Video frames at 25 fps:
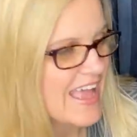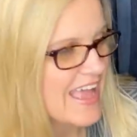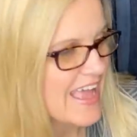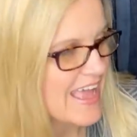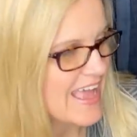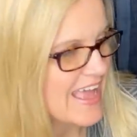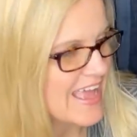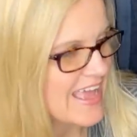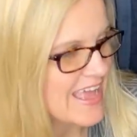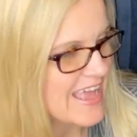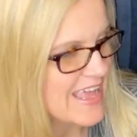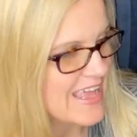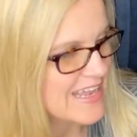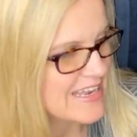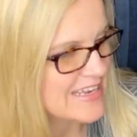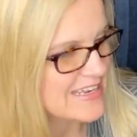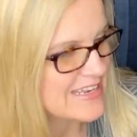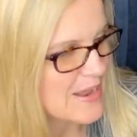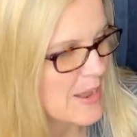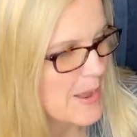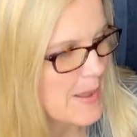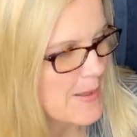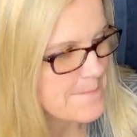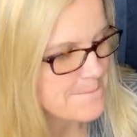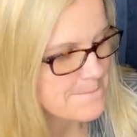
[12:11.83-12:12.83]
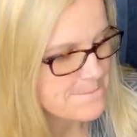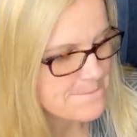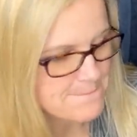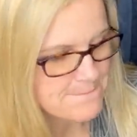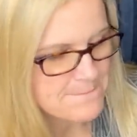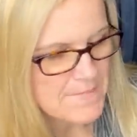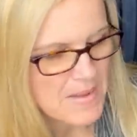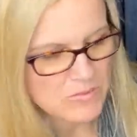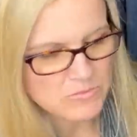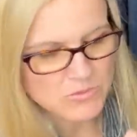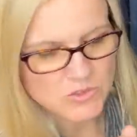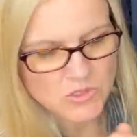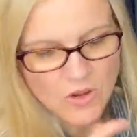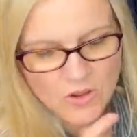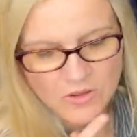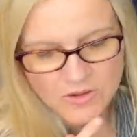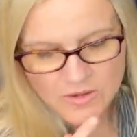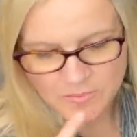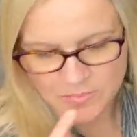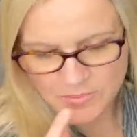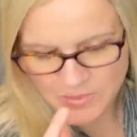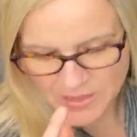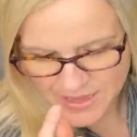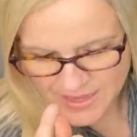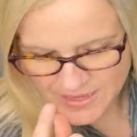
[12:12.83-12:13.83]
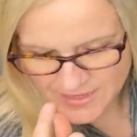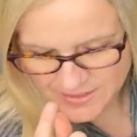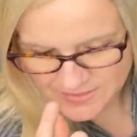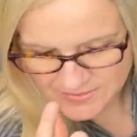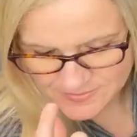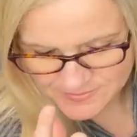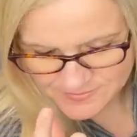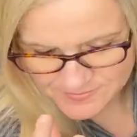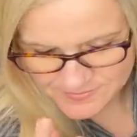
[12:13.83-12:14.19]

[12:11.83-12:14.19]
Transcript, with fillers: And I'm drawing a blank.